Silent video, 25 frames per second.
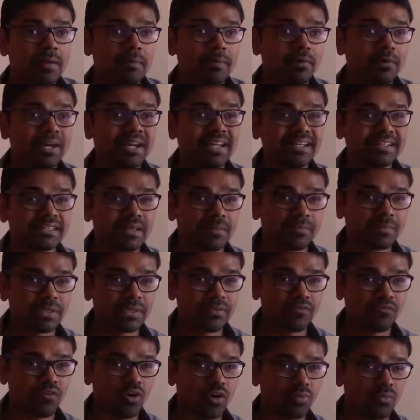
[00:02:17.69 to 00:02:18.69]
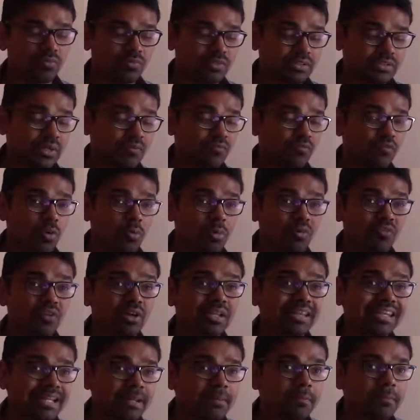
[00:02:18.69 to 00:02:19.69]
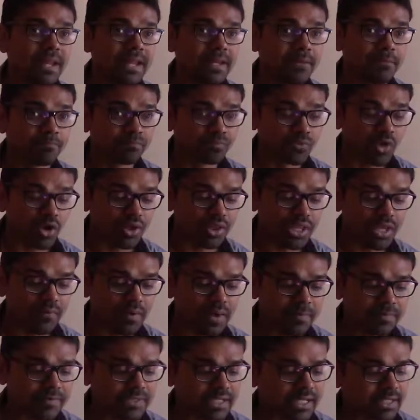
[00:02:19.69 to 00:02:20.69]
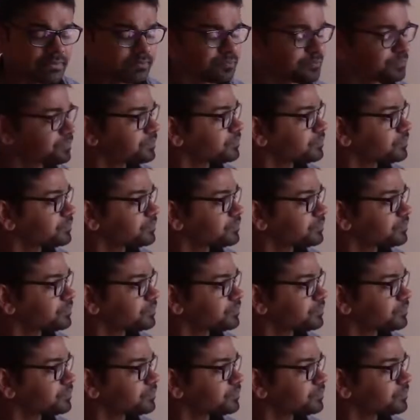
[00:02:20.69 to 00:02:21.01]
creating some form of clickbait on their website.